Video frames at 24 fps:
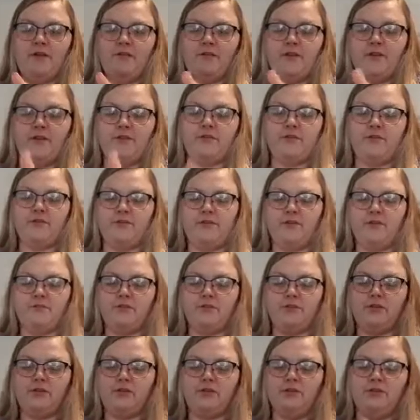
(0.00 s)
over here, too, that I'm
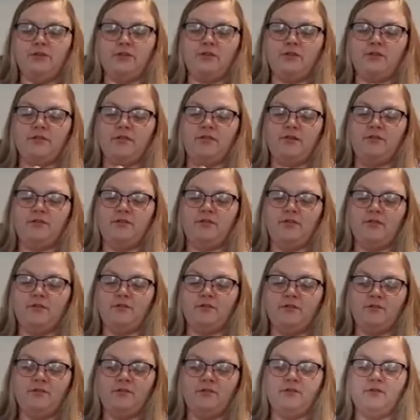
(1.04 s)
just throwing all this stuff in.
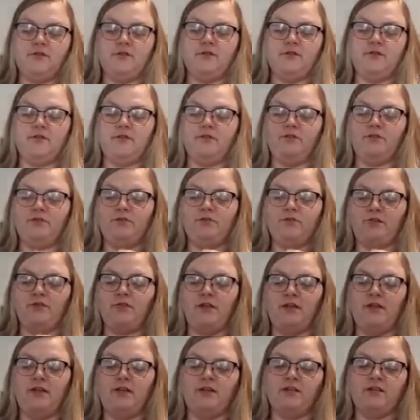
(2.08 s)
Using,
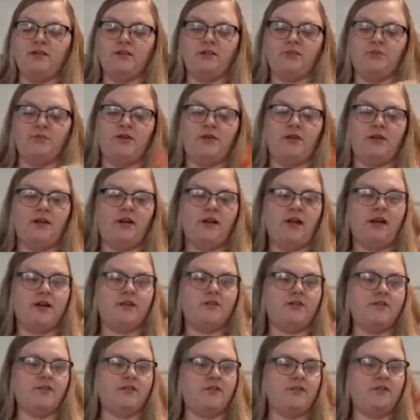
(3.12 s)
like, an Easter bucket,
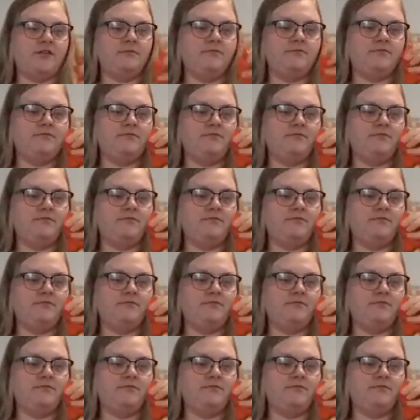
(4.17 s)
actually.